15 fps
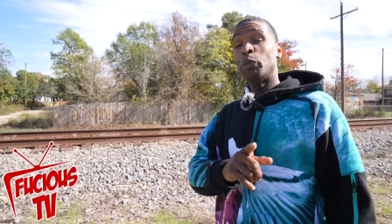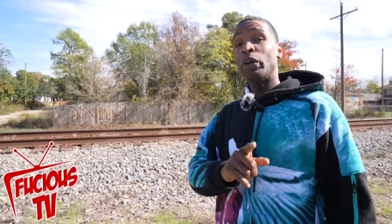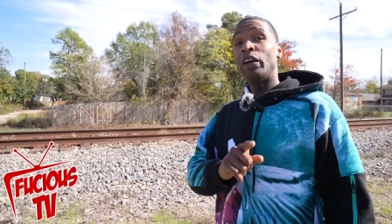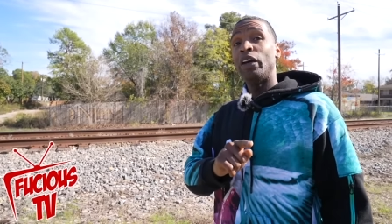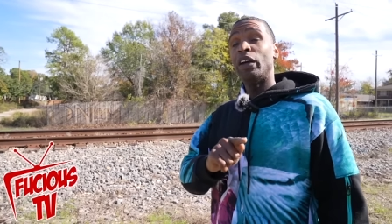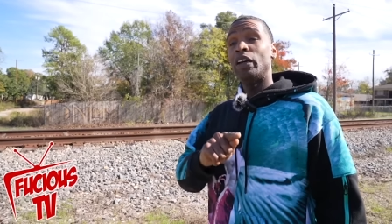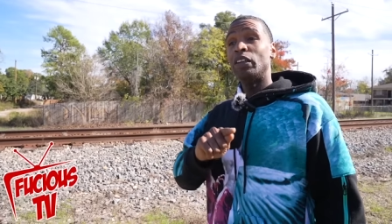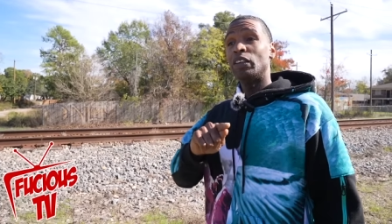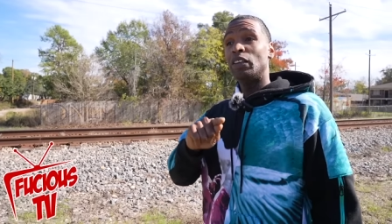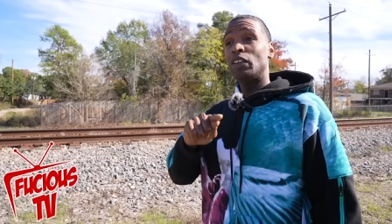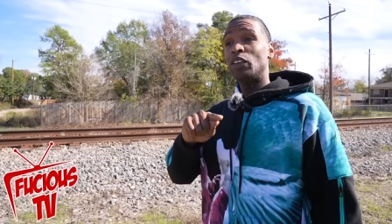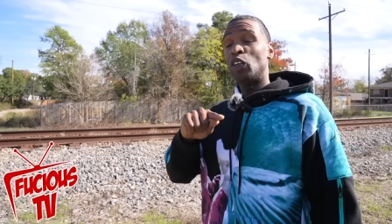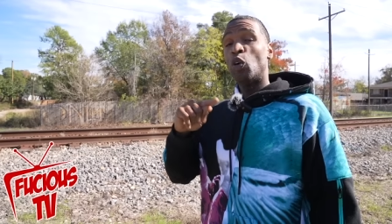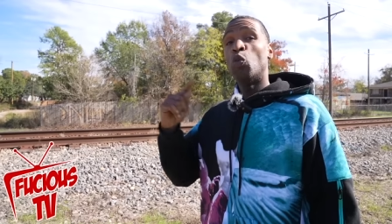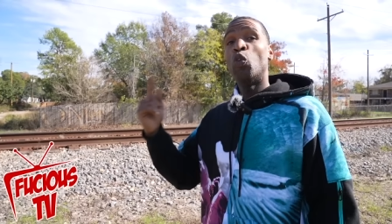being
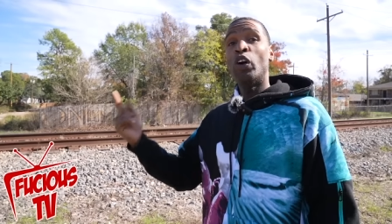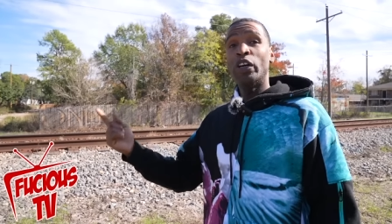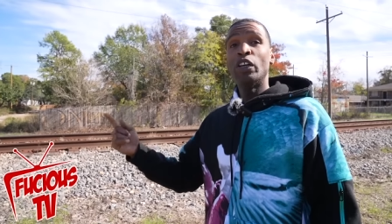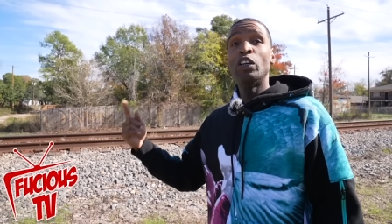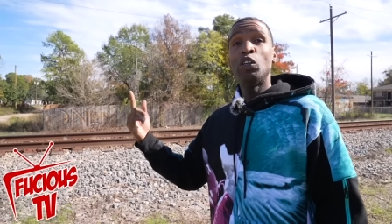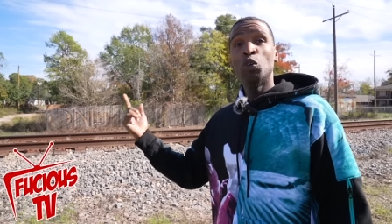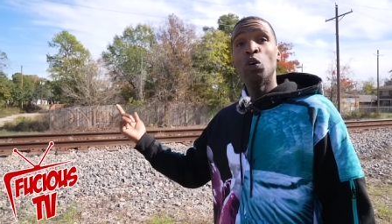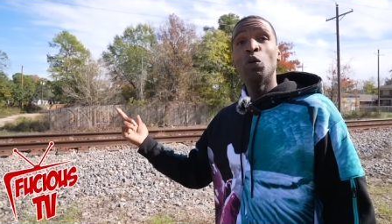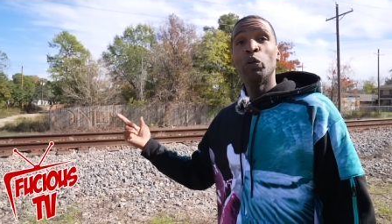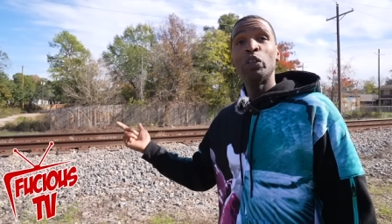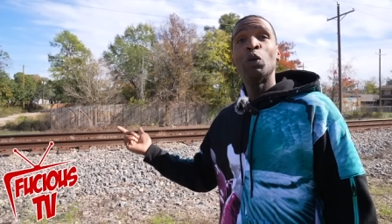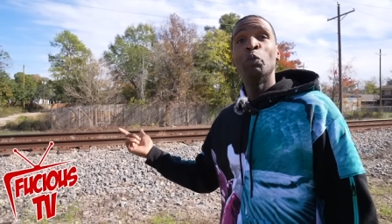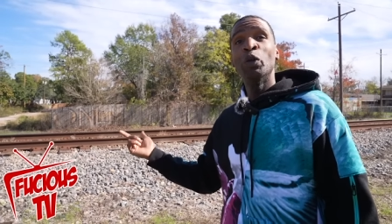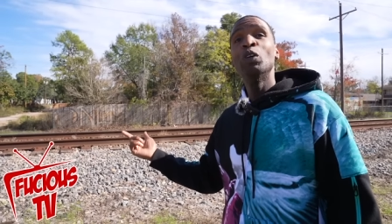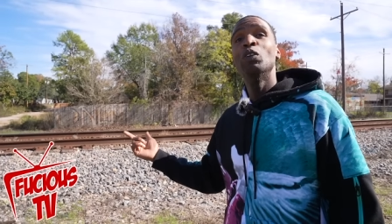the one to do it with
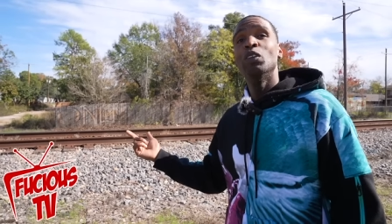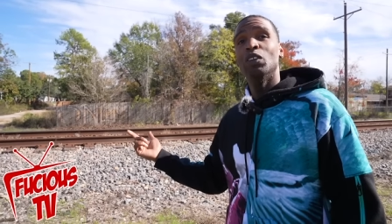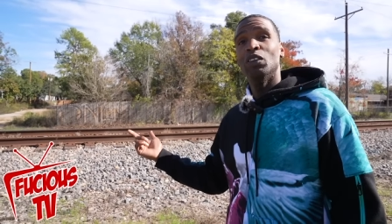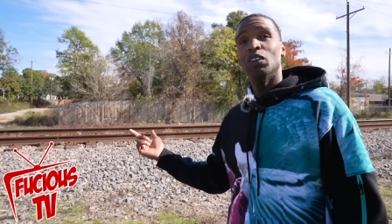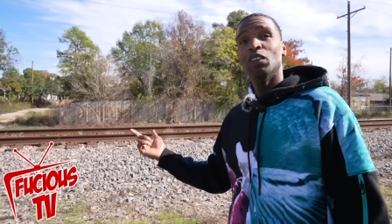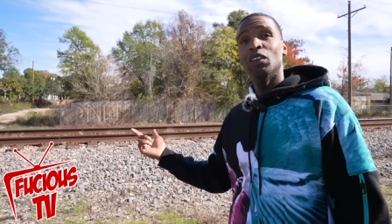the music.